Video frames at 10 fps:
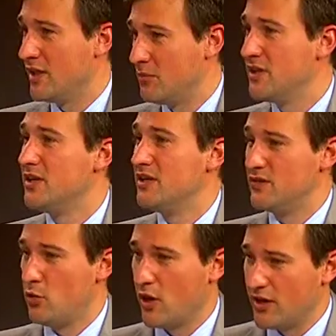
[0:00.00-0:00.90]
but if
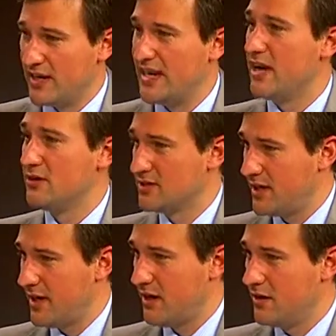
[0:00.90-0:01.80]
you are in
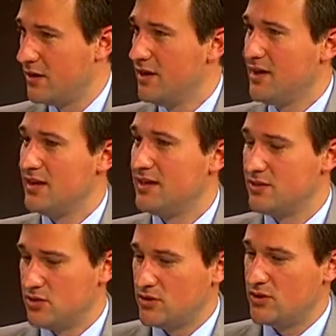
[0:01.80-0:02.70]
healthcare
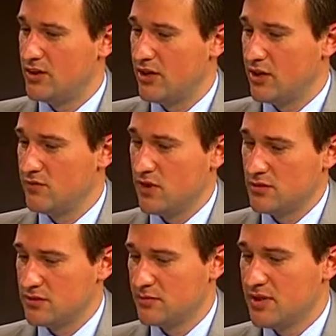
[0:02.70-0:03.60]
in the area of
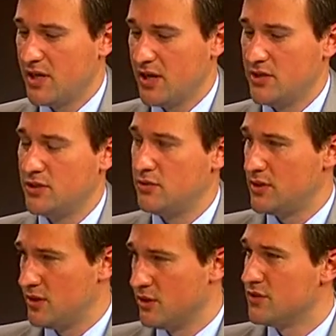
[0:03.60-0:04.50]
long-term care and you
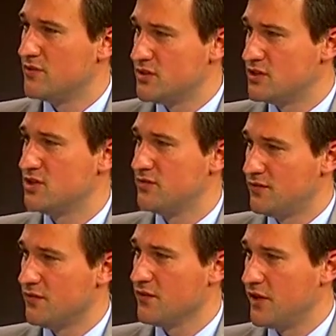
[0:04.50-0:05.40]
hear
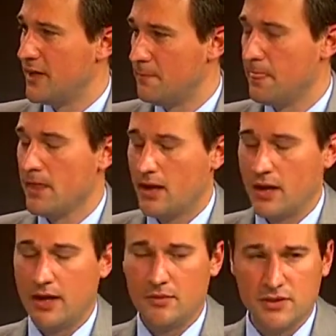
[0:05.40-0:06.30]
deficiency-free,
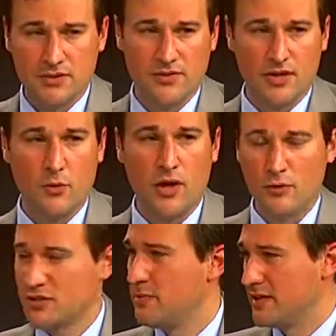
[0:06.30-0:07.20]
it's a very
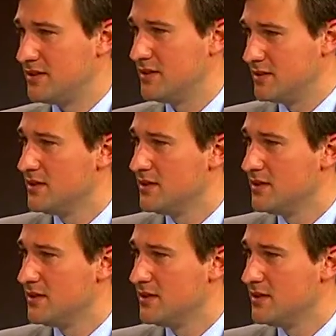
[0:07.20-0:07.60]
well-respected